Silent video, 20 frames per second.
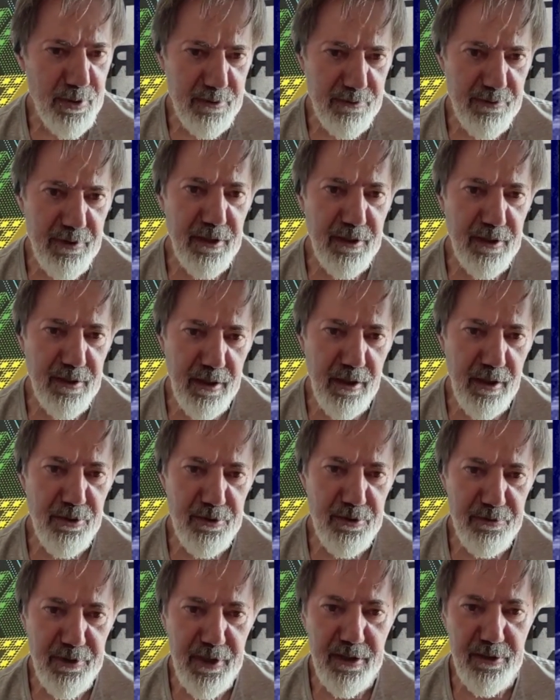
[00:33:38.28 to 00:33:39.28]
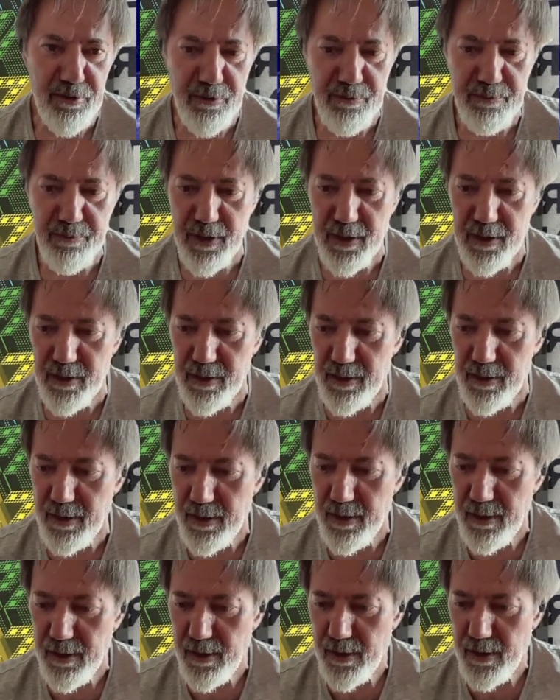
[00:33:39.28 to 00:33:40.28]
Was a very close friend of mine.
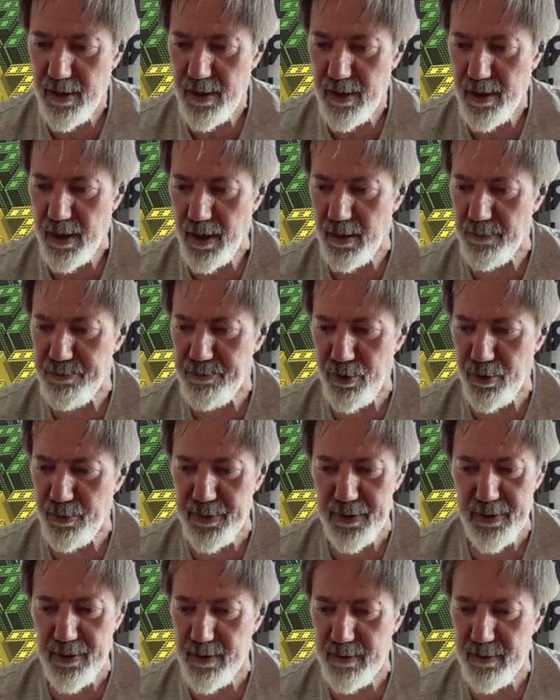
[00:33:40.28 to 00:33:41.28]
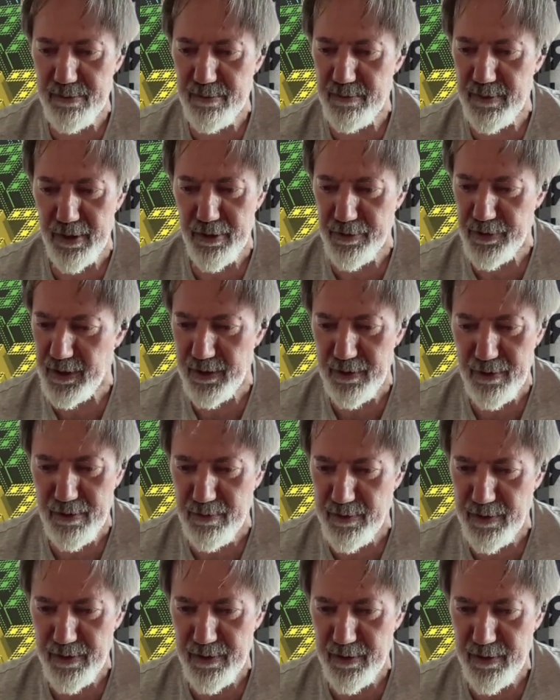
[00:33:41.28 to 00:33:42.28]
I probably, did
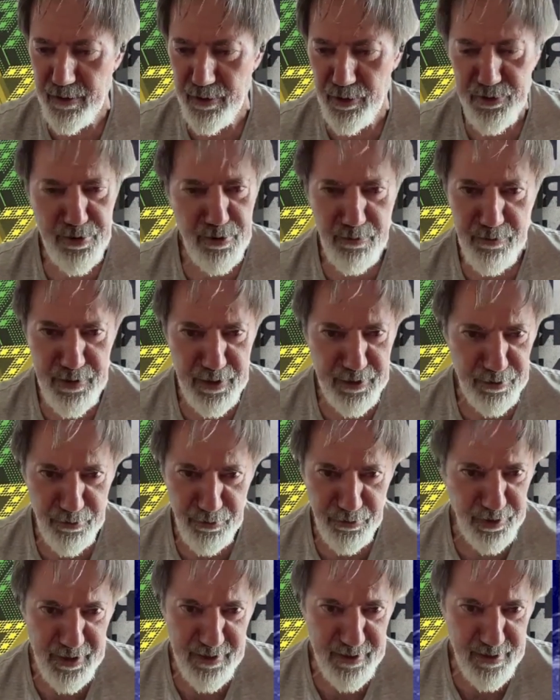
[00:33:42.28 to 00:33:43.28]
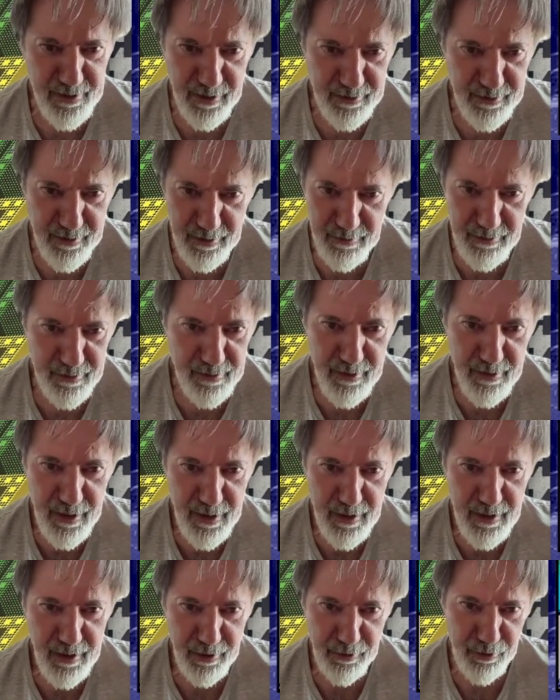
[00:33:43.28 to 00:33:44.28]
lots of little things like that.
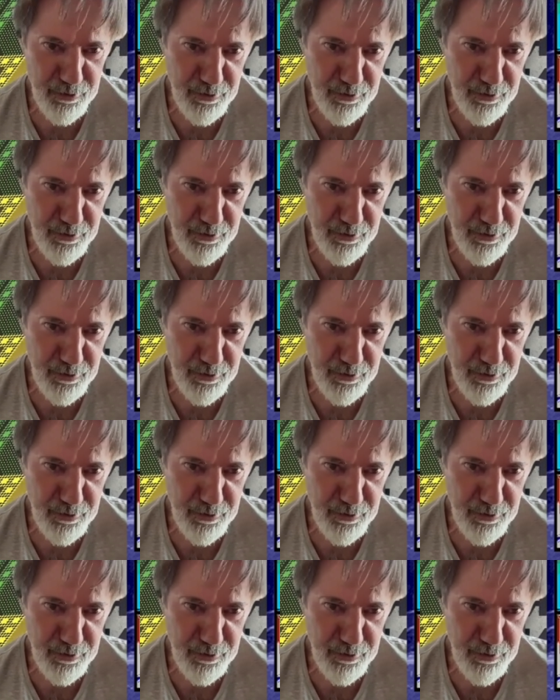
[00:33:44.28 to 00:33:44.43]
A lot